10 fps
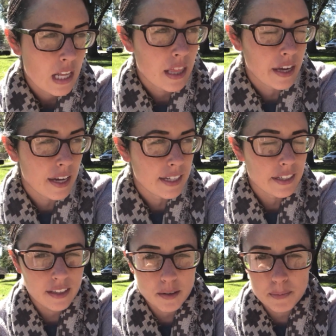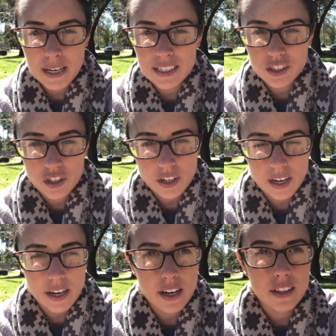They did them
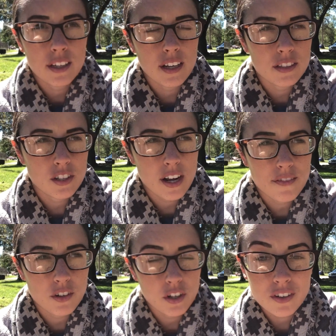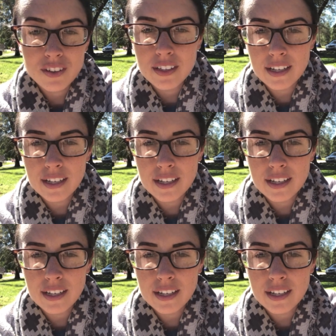yesterday, I think yesterday afternoon.